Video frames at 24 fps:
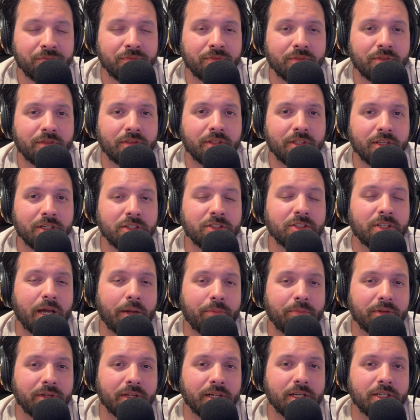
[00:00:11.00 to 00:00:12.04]
These
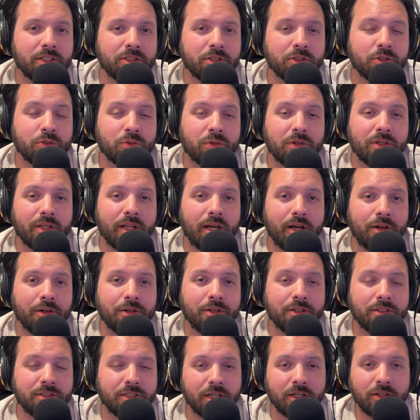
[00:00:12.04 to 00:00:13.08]
applications will allow you
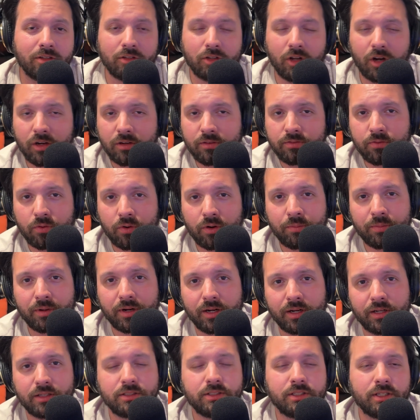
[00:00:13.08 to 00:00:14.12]
to take long-form
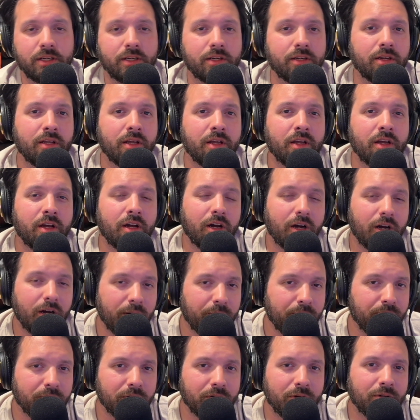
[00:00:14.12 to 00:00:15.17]
content,
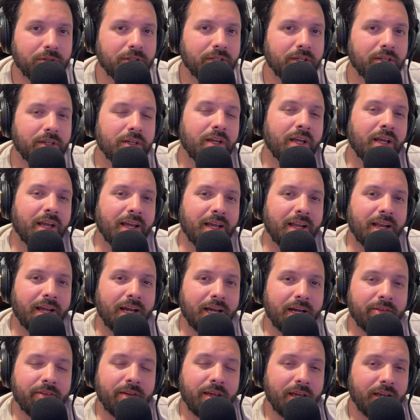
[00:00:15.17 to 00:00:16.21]
upload it, and
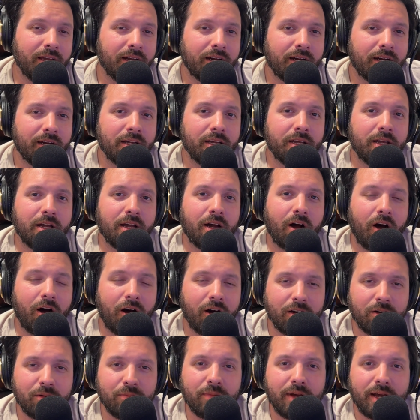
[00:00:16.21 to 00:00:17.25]
have AI
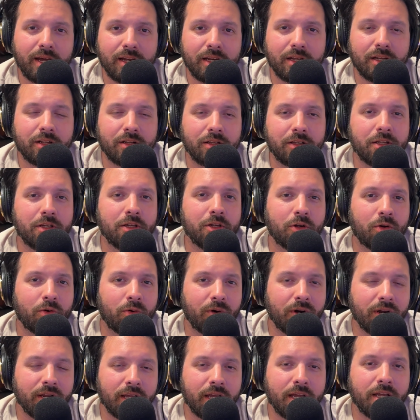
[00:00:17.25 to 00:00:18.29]
automatically
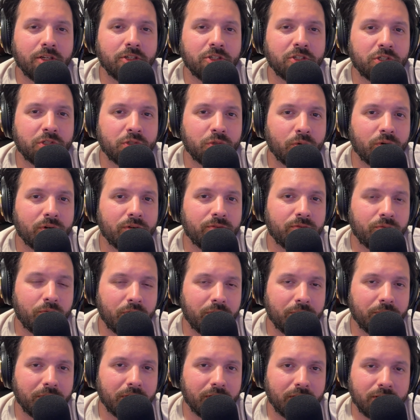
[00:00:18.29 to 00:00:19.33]
create
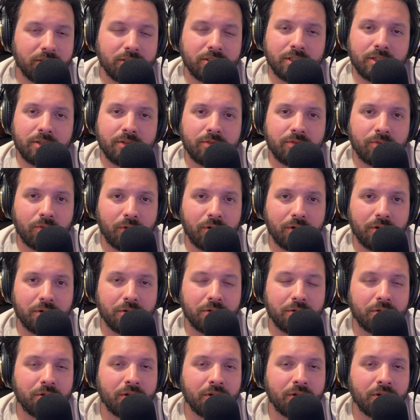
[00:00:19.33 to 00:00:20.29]
short-form content for you,